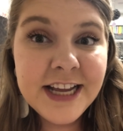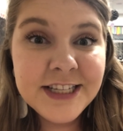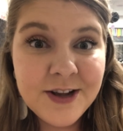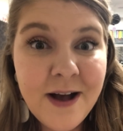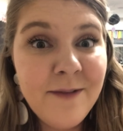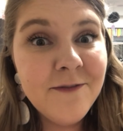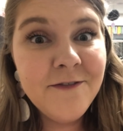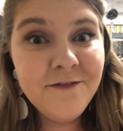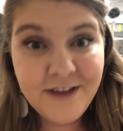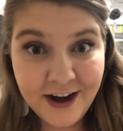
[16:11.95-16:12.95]
so I'm
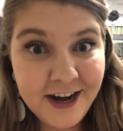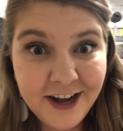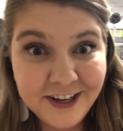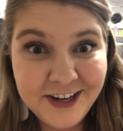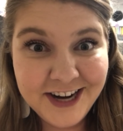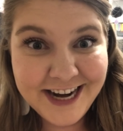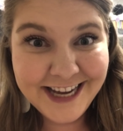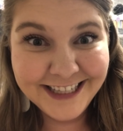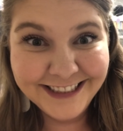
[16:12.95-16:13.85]
very hungry.